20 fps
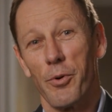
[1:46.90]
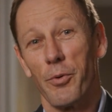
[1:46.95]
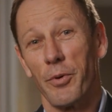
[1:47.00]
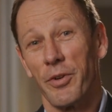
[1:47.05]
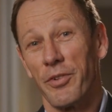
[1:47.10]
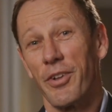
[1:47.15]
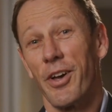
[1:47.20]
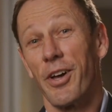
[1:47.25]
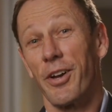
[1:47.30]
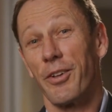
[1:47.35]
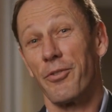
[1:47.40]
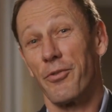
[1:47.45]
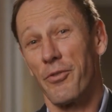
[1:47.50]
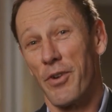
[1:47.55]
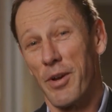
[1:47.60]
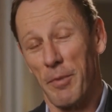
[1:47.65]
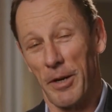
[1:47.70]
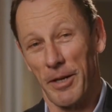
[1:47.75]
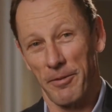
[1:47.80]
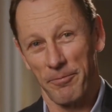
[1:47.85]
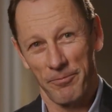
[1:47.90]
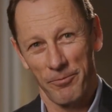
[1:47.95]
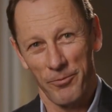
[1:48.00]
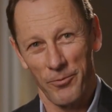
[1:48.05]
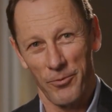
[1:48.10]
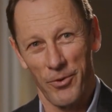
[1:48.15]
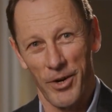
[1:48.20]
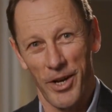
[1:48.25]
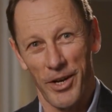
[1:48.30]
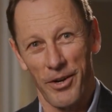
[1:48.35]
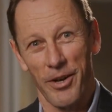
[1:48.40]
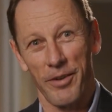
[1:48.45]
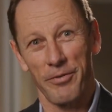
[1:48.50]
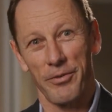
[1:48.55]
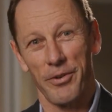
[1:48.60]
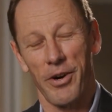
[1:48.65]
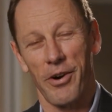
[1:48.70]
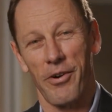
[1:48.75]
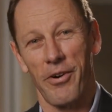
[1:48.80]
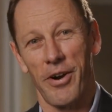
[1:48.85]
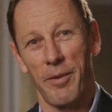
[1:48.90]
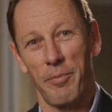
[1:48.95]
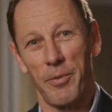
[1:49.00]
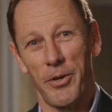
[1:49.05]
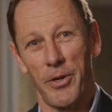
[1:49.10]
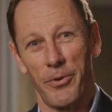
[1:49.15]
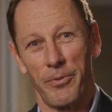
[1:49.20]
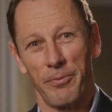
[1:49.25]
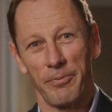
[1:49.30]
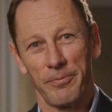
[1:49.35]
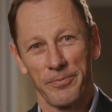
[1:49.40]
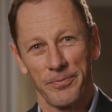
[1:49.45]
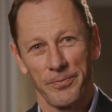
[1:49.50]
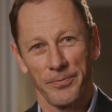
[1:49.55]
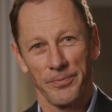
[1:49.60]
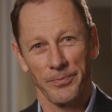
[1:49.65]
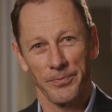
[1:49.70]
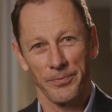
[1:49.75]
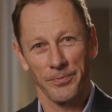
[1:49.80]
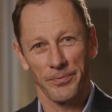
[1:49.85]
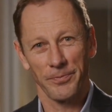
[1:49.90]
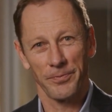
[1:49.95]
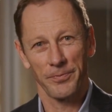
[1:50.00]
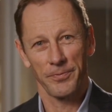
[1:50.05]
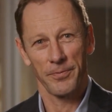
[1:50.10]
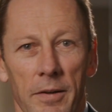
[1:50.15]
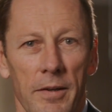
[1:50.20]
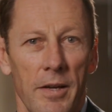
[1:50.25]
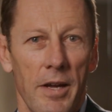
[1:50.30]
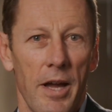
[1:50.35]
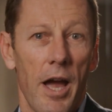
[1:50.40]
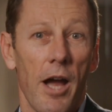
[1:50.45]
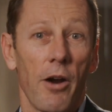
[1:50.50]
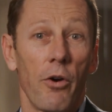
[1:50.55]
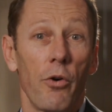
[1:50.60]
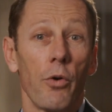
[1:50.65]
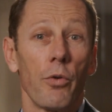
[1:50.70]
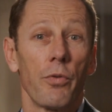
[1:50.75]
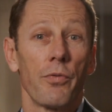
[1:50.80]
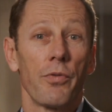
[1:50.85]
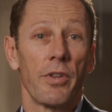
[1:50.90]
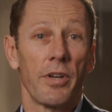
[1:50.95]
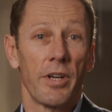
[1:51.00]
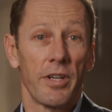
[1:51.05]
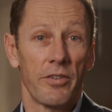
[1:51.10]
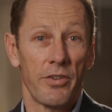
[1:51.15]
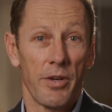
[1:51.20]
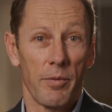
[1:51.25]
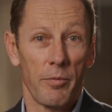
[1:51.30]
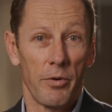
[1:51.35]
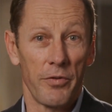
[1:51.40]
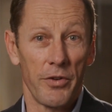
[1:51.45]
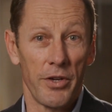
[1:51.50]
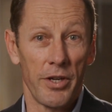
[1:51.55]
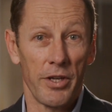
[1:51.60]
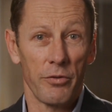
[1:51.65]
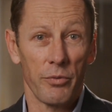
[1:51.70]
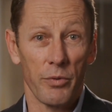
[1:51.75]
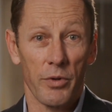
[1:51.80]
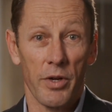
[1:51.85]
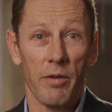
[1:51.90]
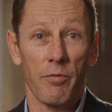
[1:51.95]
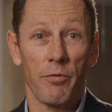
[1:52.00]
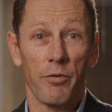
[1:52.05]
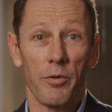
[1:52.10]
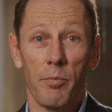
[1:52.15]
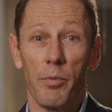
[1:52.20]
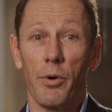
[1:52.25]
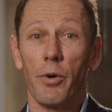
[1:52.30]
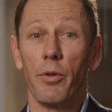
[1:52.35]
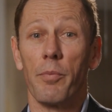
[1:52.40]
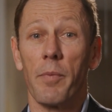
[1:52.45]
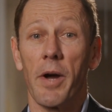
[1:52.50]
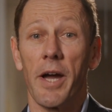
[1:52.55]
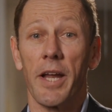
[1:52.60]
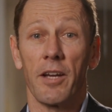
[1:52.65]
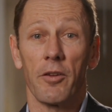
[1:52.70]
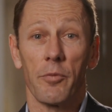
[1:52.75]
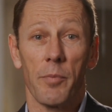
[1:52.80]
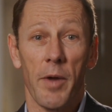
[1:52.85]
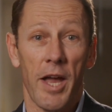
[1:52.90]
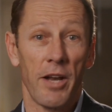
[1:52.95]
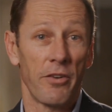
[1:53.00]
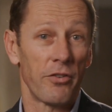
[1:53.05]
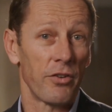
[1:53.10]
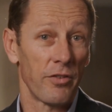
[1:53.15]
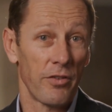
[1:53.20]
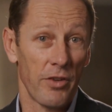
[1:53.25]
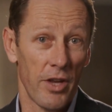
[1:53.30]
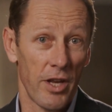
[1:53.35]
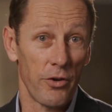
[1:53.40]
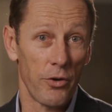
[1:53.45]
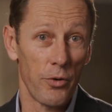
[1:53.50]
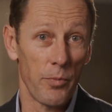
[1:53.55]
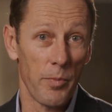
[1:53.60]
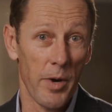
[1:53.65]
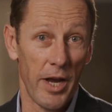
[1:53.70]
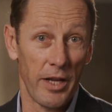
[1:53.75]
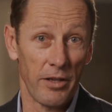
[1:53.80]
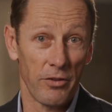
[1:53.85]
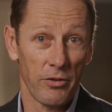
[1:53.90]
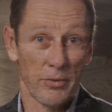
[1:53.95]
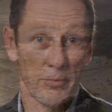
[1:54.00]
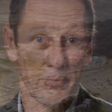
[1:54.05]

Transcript: we started streaming, right after our IPO. Our growth for the next number of years will come from both mine expansions and new mines.